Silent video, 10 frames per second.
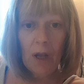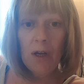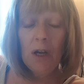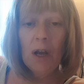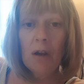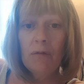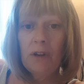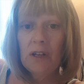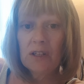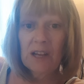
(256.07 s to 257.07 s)
you know, for
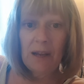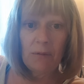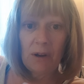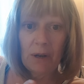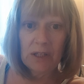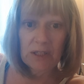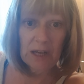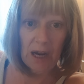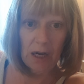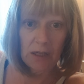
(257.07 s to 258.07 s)
you to keep you
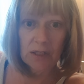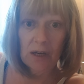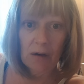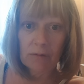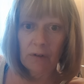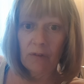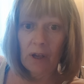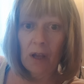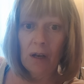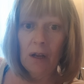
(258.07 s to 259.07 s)
entertained and
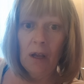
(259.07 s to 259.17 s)
everything.